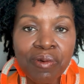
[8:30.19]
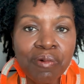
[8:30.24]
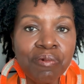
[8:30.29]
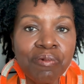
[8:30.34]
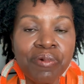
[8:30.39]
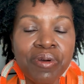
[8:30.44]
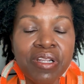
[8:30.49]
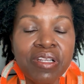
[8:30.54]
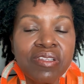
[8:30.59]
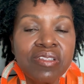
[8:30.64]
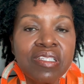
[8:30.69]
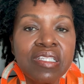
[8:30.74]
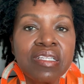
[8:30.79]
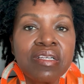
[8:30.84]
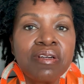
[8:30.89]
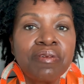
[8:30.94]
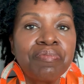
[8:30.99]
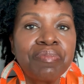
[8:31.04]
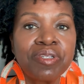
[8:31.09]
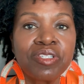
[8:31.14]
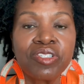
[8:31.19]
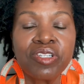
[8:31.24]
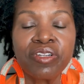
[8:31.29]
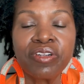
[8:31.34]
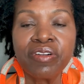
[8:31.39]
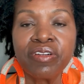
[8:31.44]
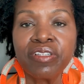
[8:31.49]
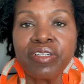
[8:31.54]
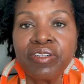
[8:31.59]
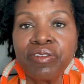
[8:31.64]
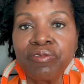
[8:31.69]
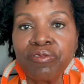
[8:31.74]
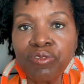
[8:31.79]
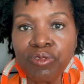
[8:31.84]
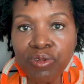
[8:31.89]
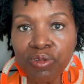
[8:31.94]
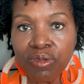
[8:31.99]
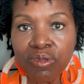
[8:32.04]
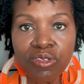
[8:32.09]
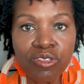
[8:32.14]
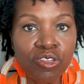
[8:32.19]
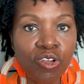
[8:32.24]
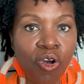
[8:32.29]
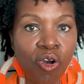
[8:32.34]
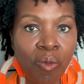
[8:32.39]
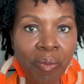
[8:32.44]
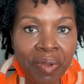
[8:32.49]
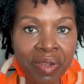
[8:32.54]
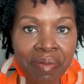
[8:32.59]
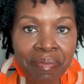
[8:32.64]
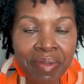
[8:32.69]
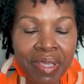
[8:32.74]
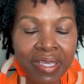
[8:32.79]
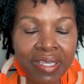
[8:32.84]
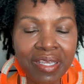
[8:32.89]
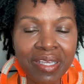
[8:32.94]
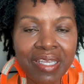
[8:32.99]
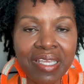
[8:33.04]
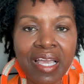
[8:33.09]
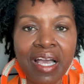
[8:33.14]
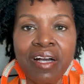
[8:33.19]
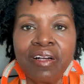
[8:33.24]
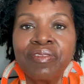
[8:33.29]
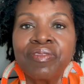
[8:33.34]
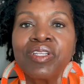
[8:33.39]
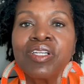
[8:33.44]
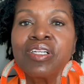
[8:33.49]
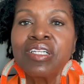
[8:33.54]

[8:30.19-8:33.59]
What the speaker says: What is the particular rules to open a bank account?